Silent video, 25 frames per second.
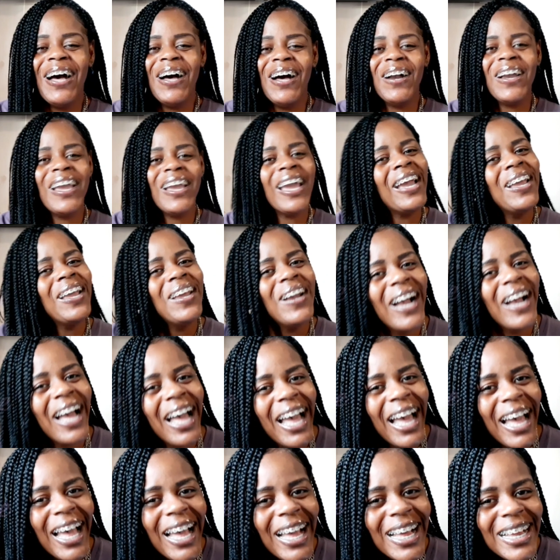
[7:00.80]
Okay, you
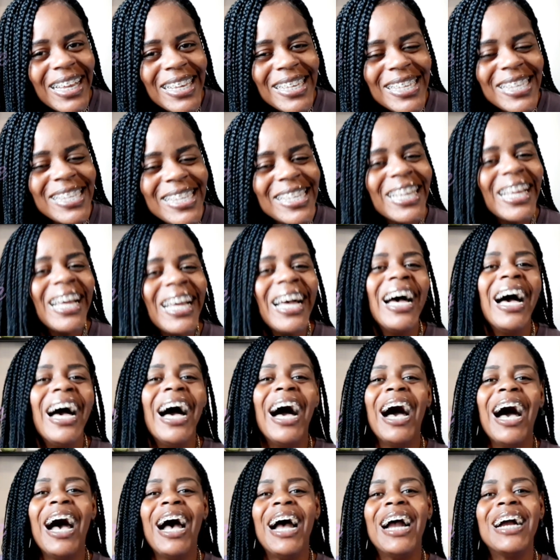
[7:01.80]
guys.
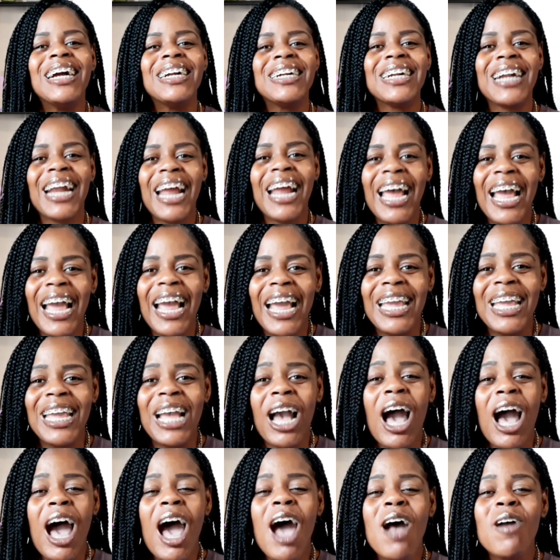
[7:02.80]
All right,
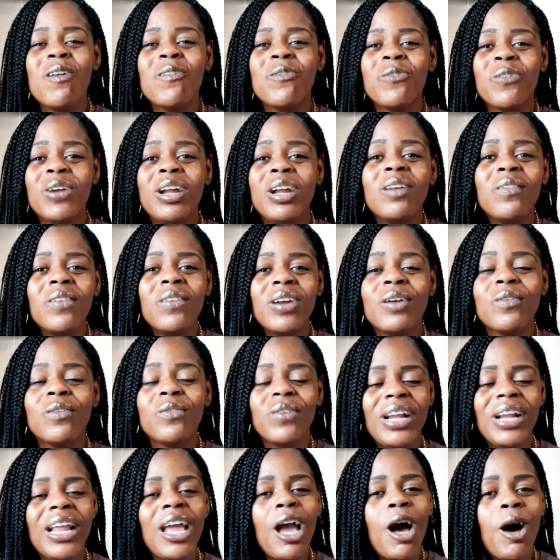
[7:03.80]
y'all. I
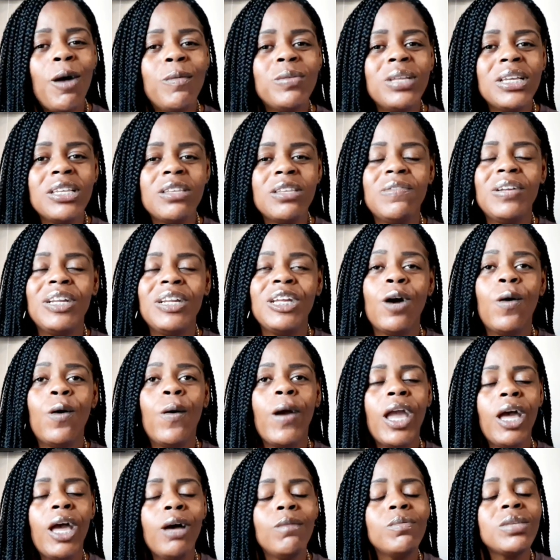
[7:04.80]
really hope this video
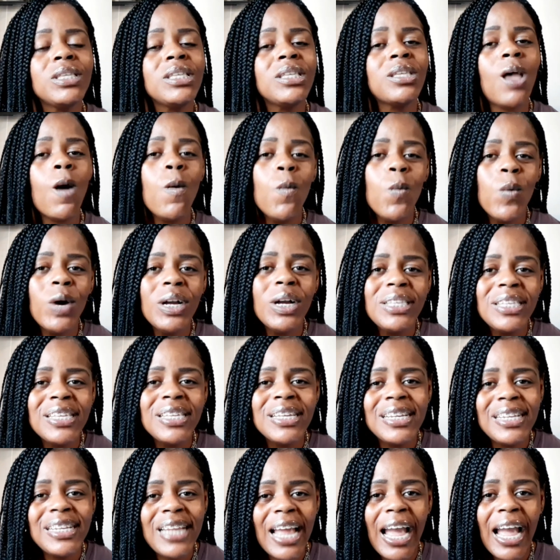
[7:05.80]
helps someone
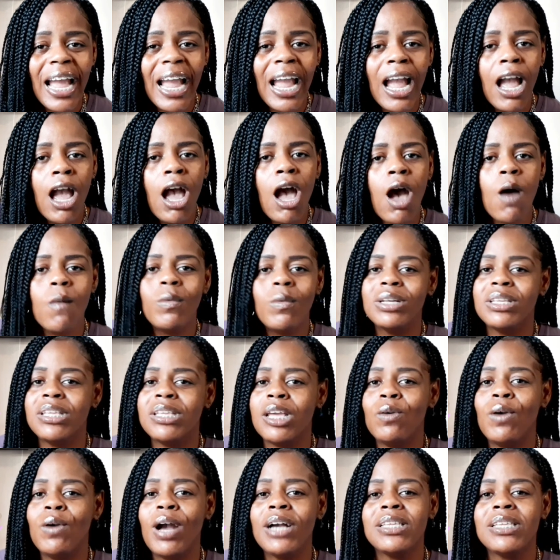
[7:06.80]
today. I want to
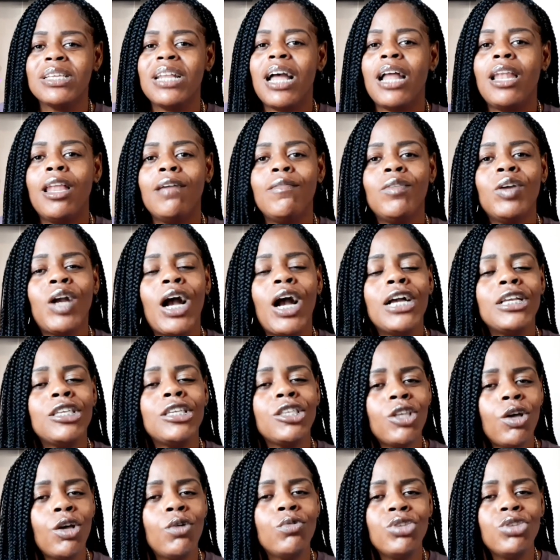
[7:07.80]
tell you guys that I love you guys
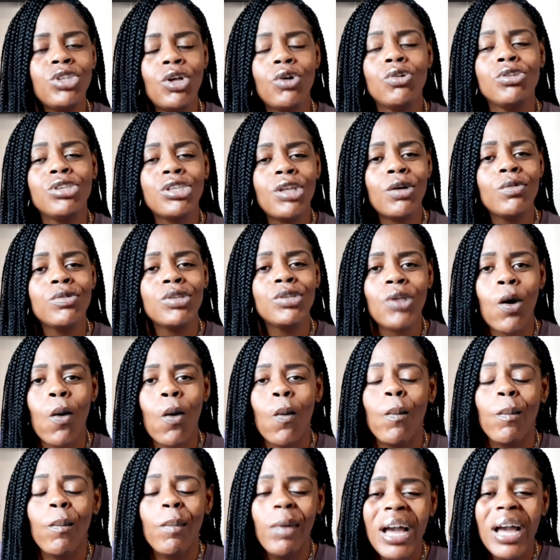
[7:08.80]

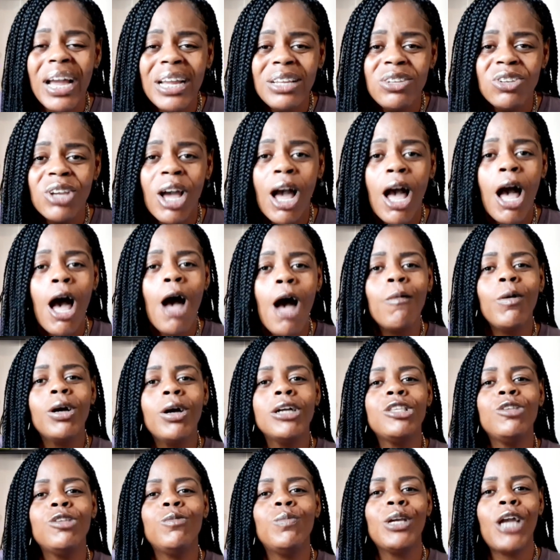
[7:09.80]
so much. I'm
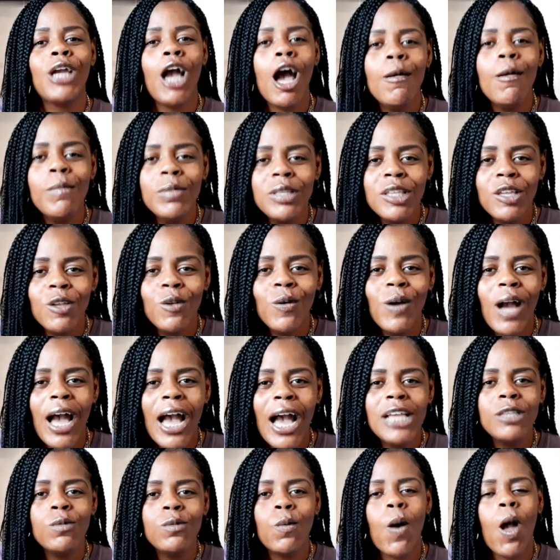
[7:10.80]
going to be coming to you
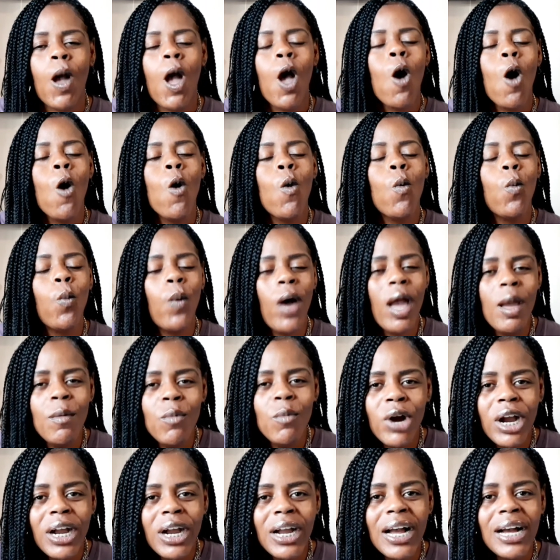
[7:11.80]
guys with way
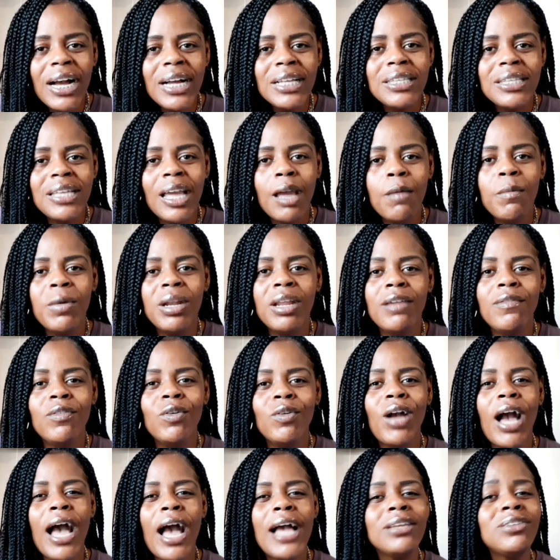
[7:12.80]
more content, but if you
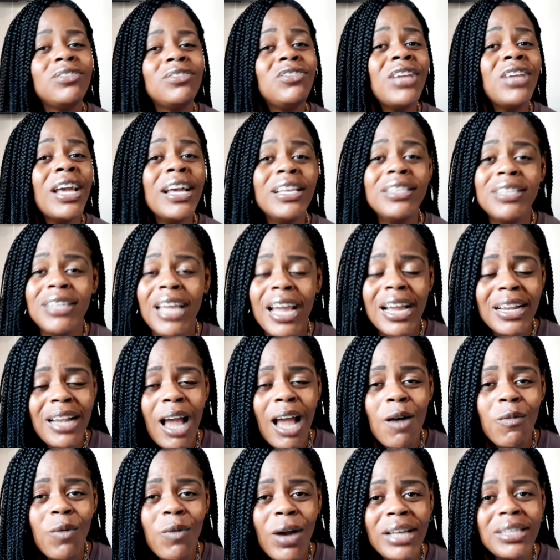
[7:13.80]
guys just
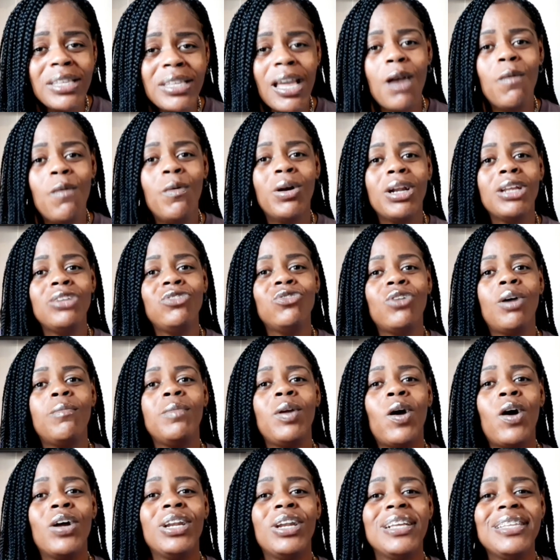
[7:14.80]
cannot wait and want to join me
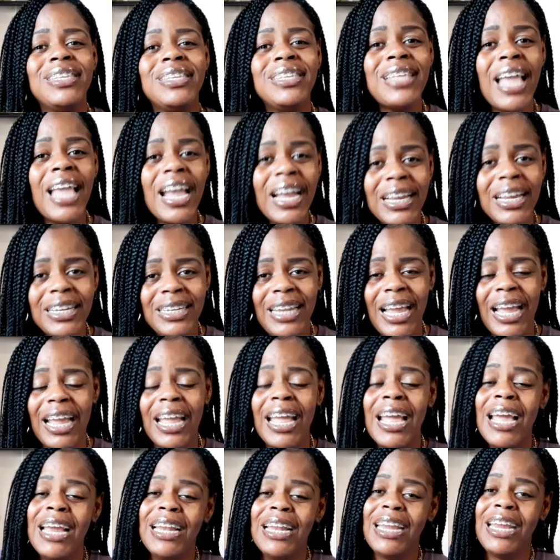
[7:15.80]
on the second
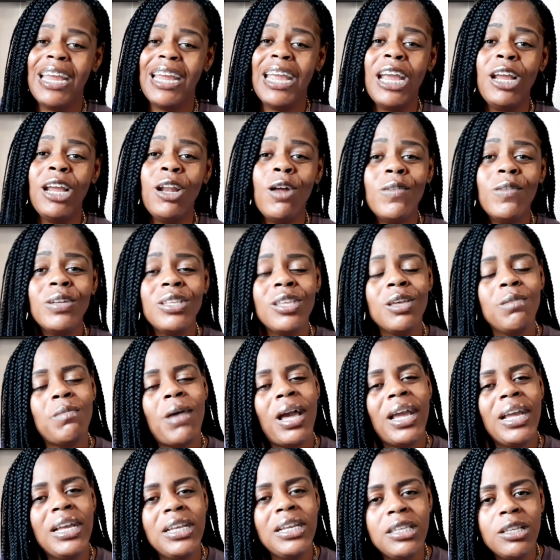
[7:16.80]
date, then head over to
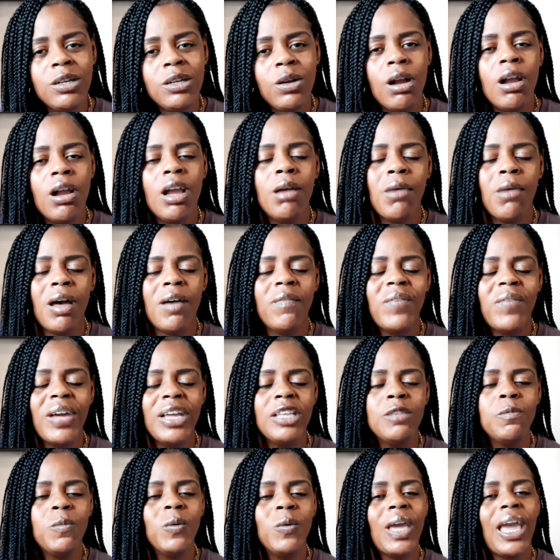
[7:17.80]
my Instagram and my
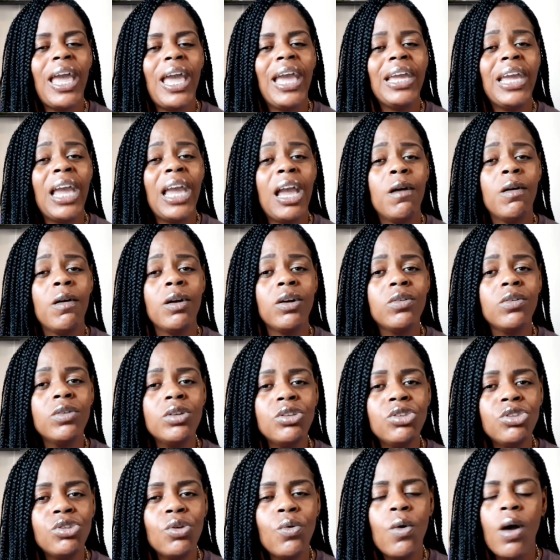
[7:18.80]
Facebook at Karen
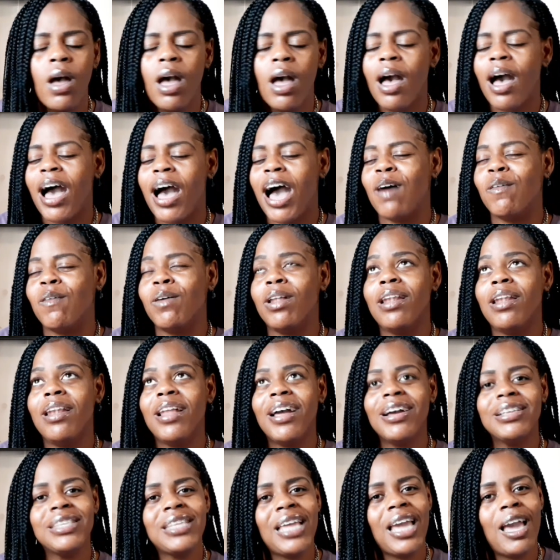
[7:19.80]
Crystal. I would
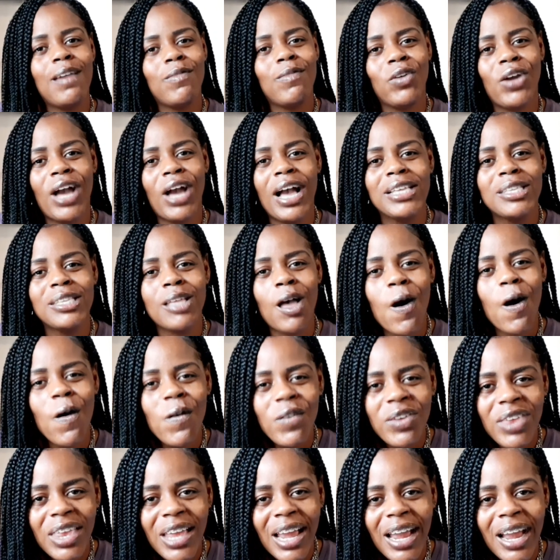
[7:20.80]
love to have you guys
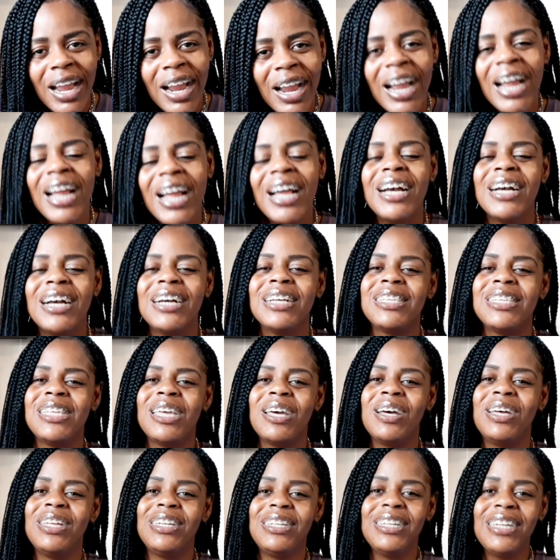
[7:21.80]
over there.
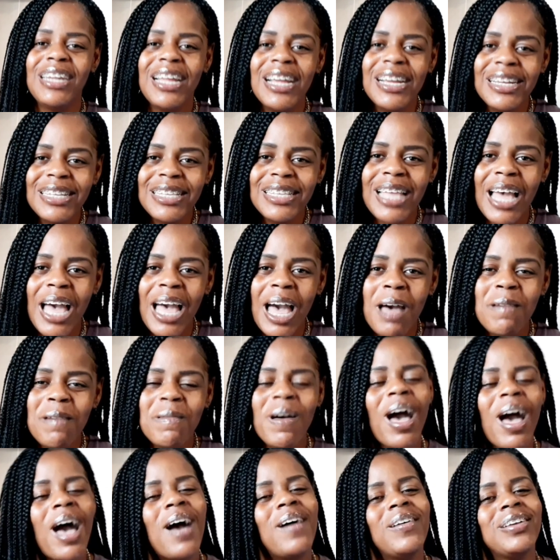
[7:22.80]
Until next time,
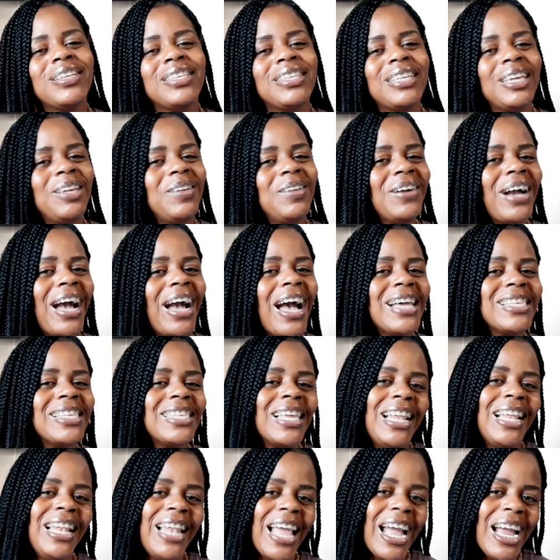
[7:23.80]
I will see you guys
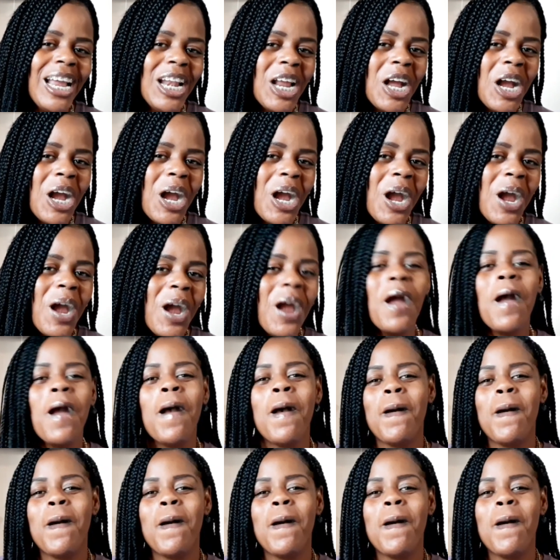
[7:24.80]
later.